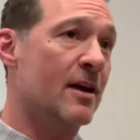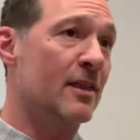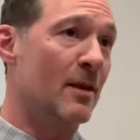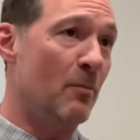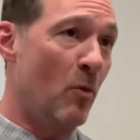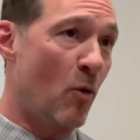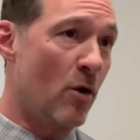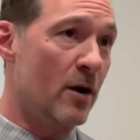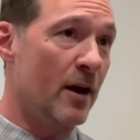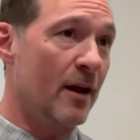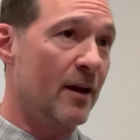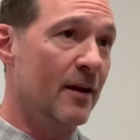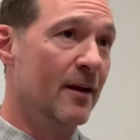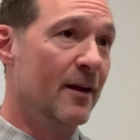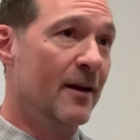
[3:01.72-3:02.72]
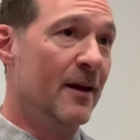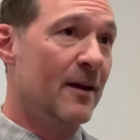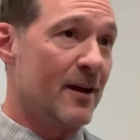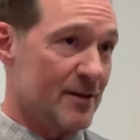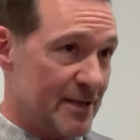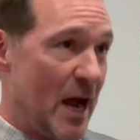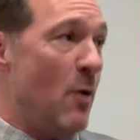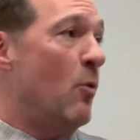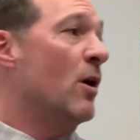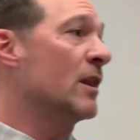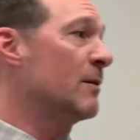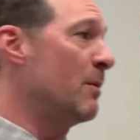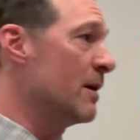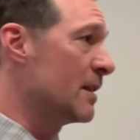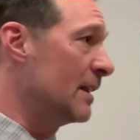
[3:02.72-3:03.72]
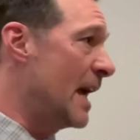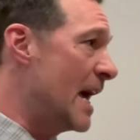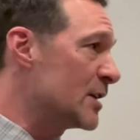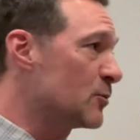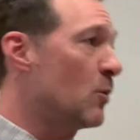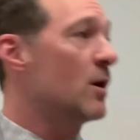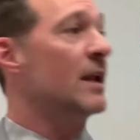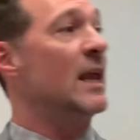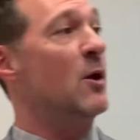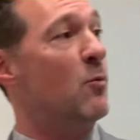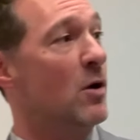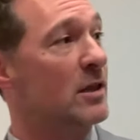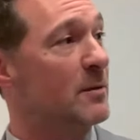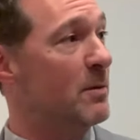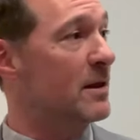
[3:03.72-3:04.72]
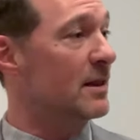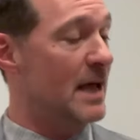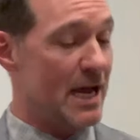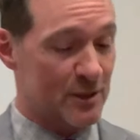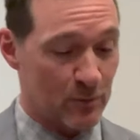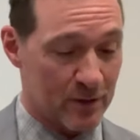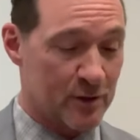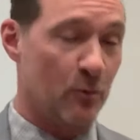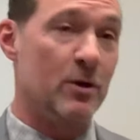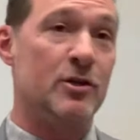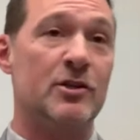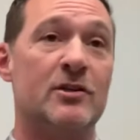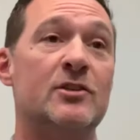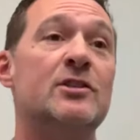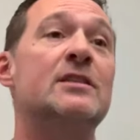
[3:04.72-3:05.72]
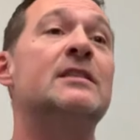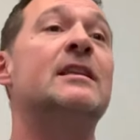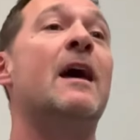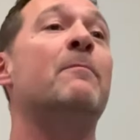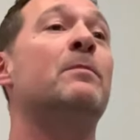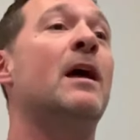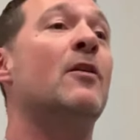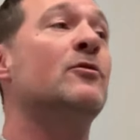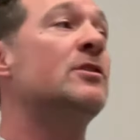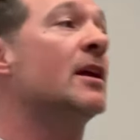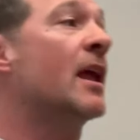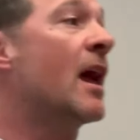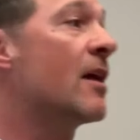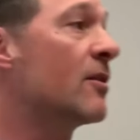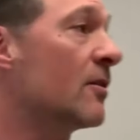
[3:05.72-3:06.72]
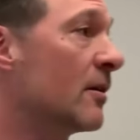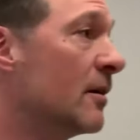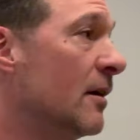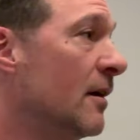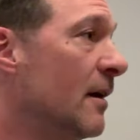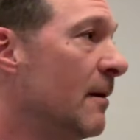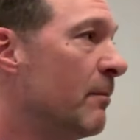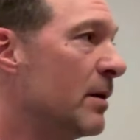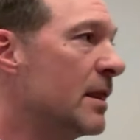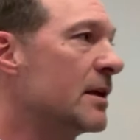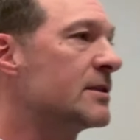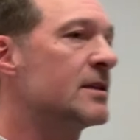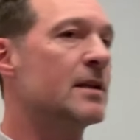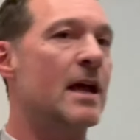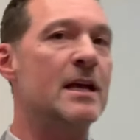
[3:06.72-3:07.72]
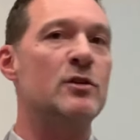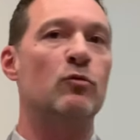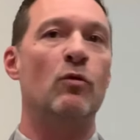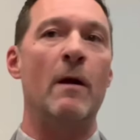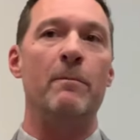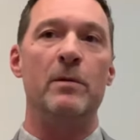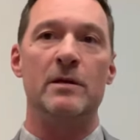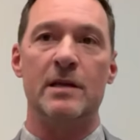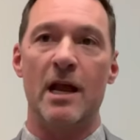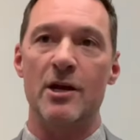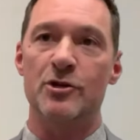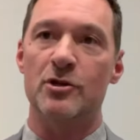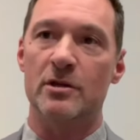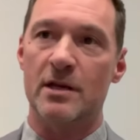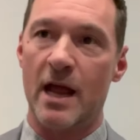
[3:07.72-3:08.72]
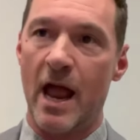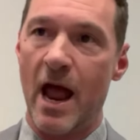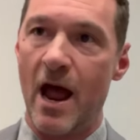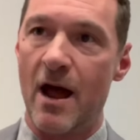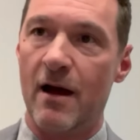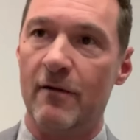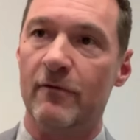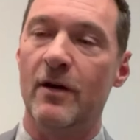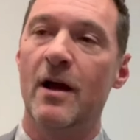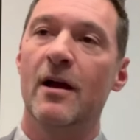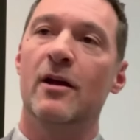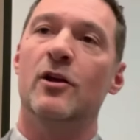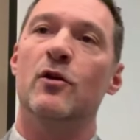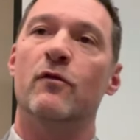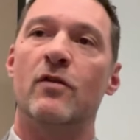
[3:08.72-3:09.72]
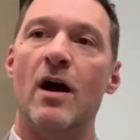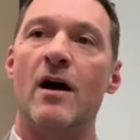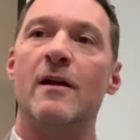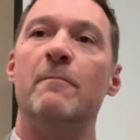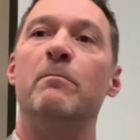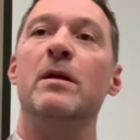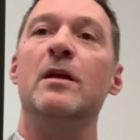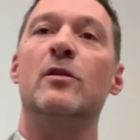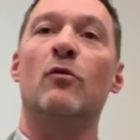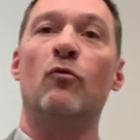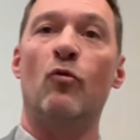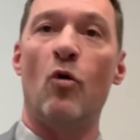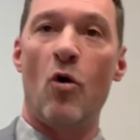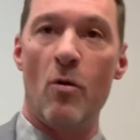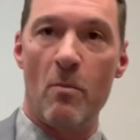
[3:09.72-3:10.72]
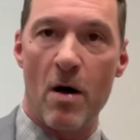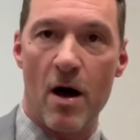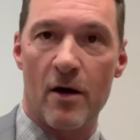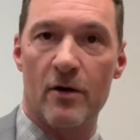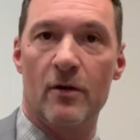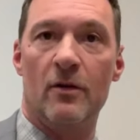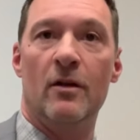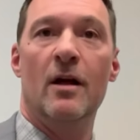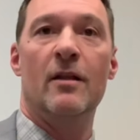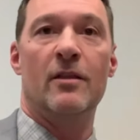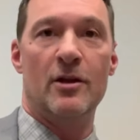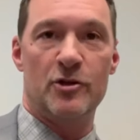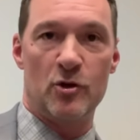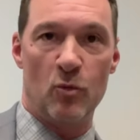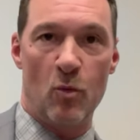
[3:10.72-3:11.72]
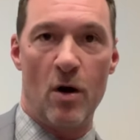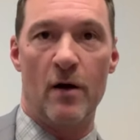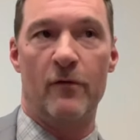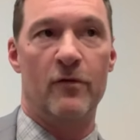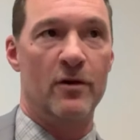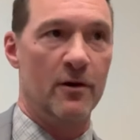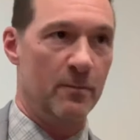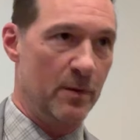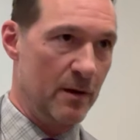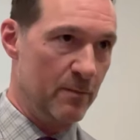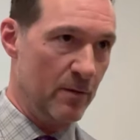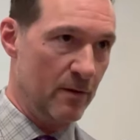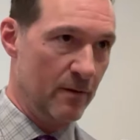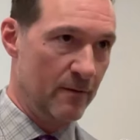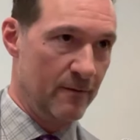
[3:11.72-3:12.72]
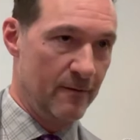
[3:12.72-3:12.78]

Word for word: in the morning because I wanted to be the last one. He wanted to be the last one, so we just stepped out together. But that's a nice reputation to have. You've got to be the role model that you want for your people.